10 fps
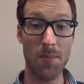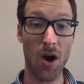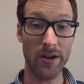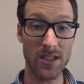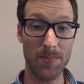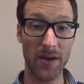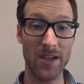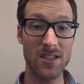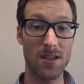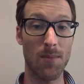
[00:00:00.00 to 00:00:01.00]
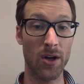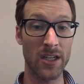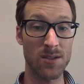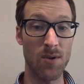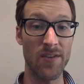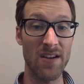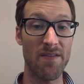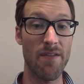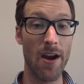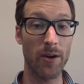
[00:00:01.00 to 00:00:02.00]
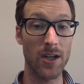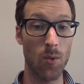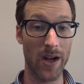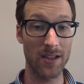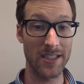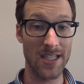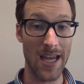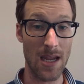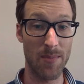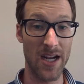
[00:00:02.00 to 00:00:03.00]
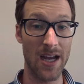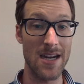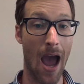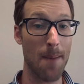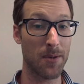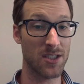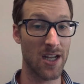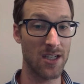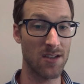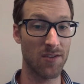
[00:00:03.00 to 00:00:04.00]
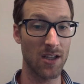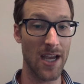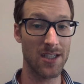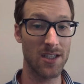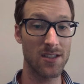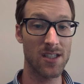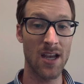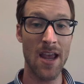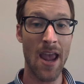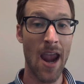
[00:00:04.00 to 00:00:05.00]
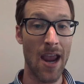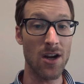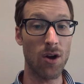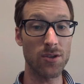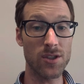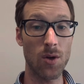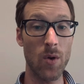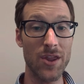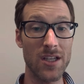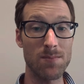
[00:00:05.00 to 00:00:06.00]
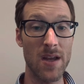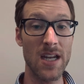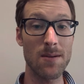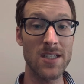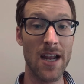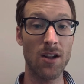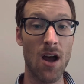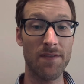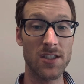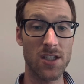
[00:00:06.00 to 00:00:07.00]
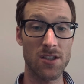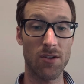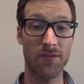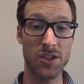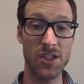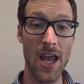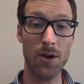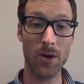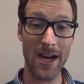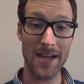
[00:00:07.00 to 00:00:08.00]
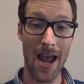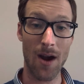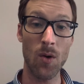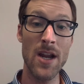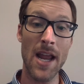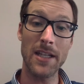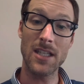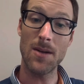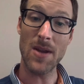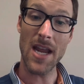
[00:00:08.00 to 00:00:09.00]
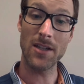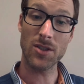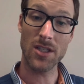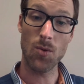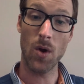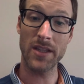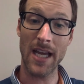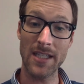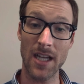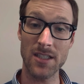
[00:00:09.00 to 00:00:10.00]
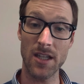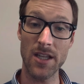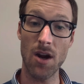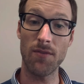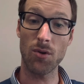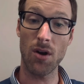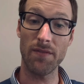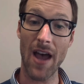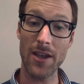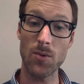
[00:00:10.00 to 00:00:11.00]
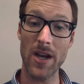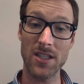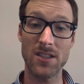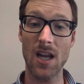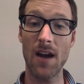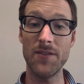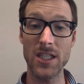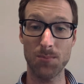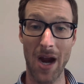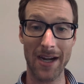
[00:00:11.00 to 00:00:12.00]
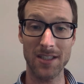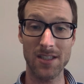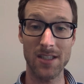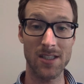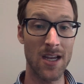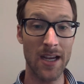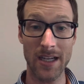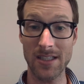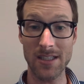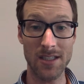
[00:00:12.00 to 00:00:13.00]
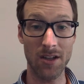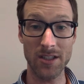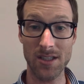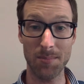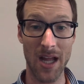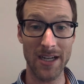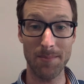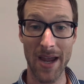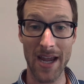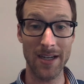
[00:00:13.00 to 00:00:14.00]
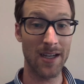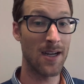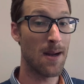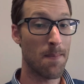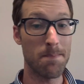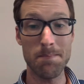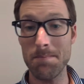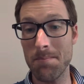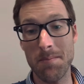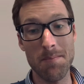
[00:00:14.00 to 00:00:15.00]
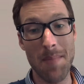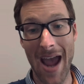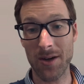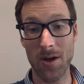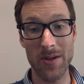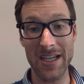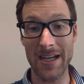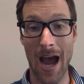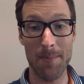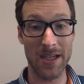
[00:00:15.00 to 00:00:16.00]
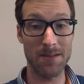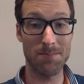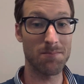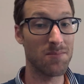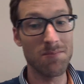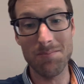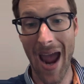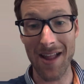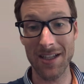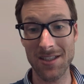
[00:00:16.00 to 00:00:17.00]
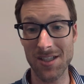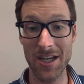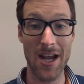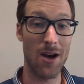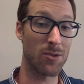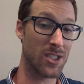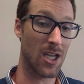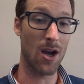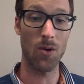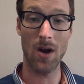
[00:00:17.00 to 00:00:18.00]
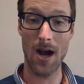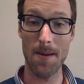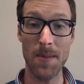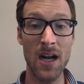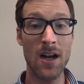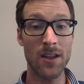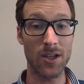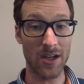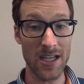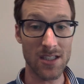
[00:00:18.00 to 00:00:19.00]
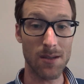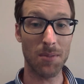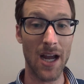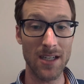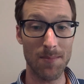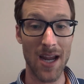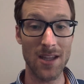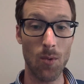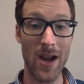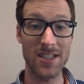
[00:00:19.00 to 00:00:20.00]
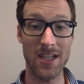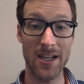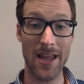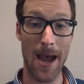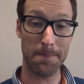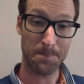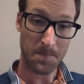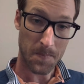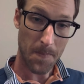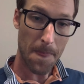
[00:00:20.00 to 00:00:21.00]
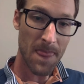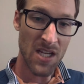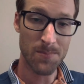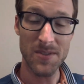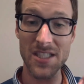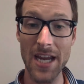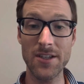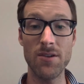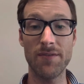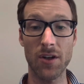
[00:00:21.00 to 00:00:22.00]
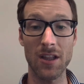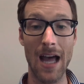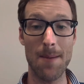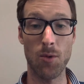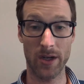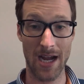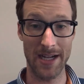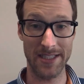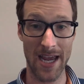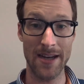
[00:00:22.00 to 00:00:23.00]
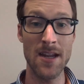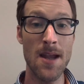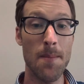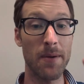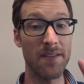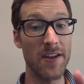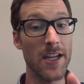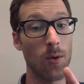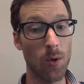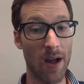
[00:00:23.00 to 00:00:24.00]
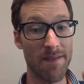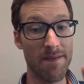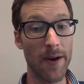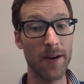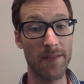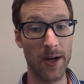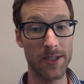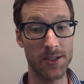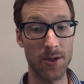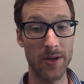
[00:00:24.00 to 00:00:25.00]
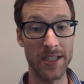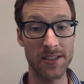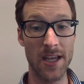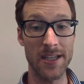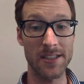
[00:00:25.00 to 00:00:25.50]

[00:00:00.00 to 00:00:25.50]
experience, the market is moving very quickly to EBITDA and not percentage of collections. And also, with as many dental offices are for sale right now, it's going to be interesting what that does to the overall valuations of these practices, because it's still a supply and demand macroeconomic balance, so there is supply and demand that weighs into that. Stay tuned for a lot more content, but a video we'll have very, very soon is